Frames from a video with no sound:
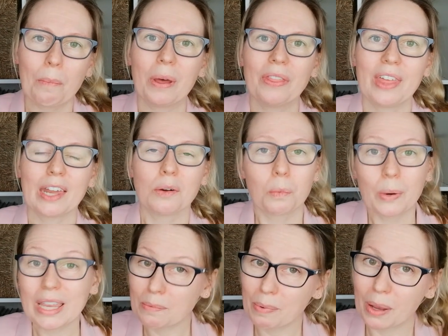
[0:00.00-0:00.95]
But then
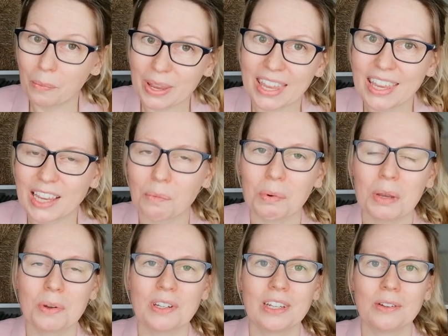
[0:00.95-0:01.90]
week by week,
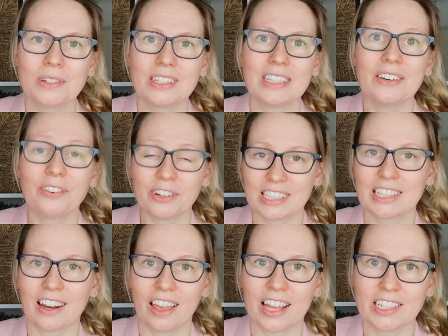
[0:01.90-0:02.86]
we would use different
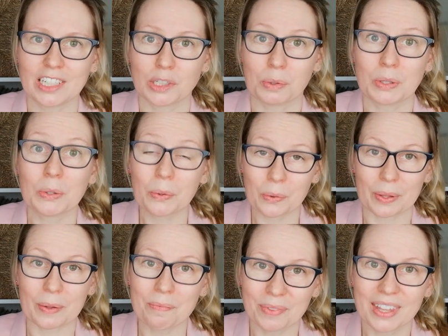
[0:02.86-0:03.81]
slides as we taught
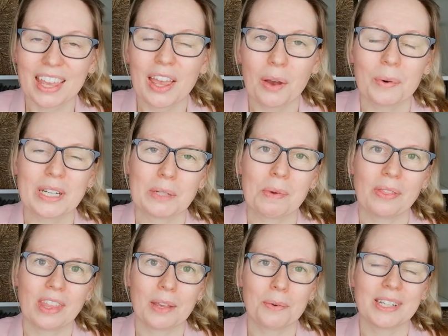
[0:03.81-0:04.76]
them, which
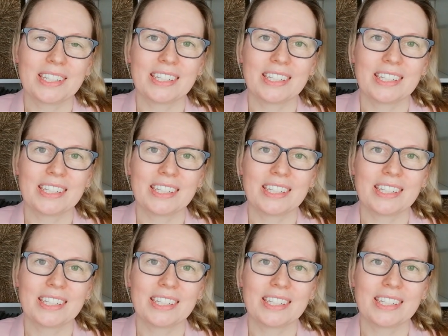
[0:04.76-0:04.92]
meant that they would